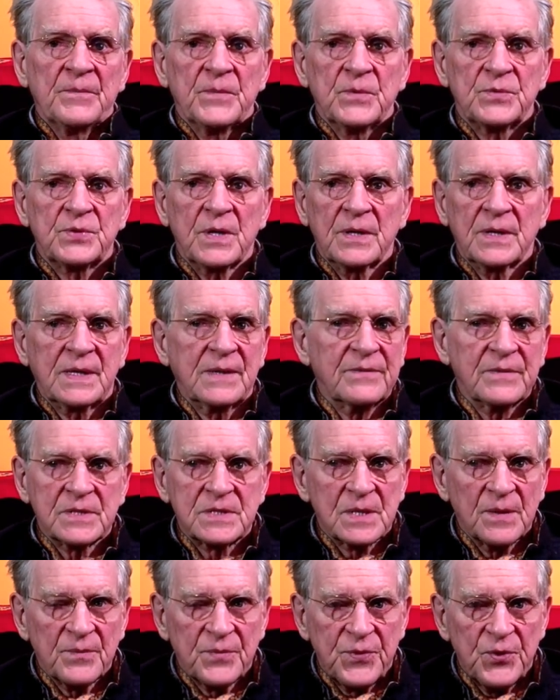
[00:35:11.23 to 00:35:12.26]
You try to give it
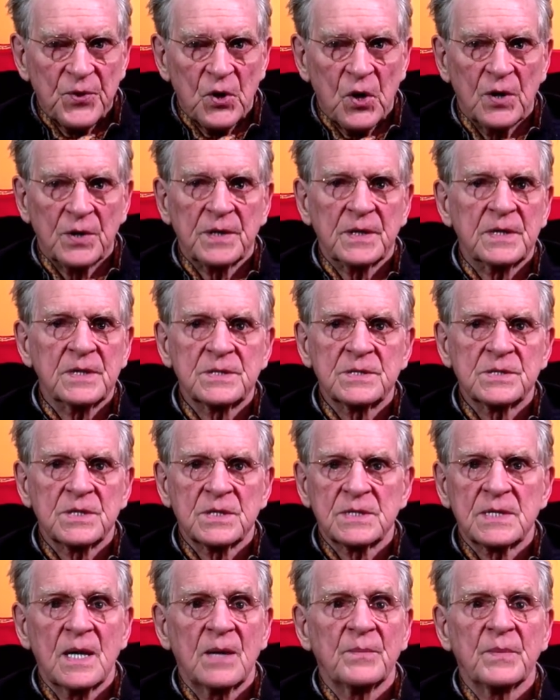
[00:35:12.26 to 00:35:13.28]
some thought. It isn't
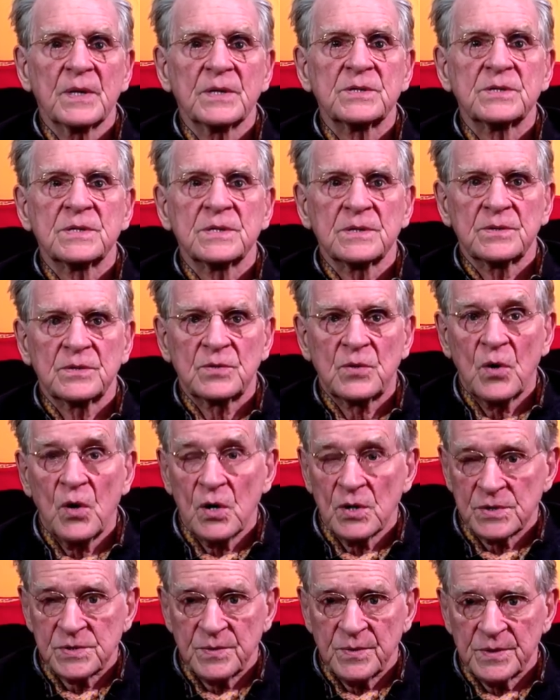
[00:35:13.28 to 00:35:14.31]
just how much it
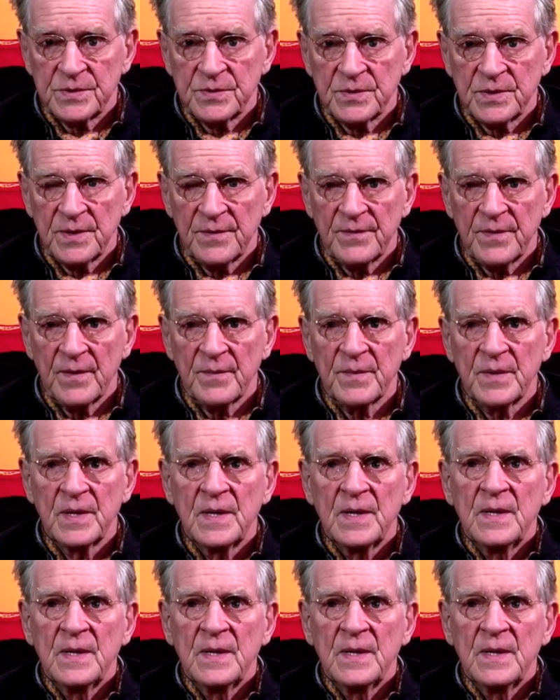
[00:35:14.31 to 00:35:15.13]
costs what you give them.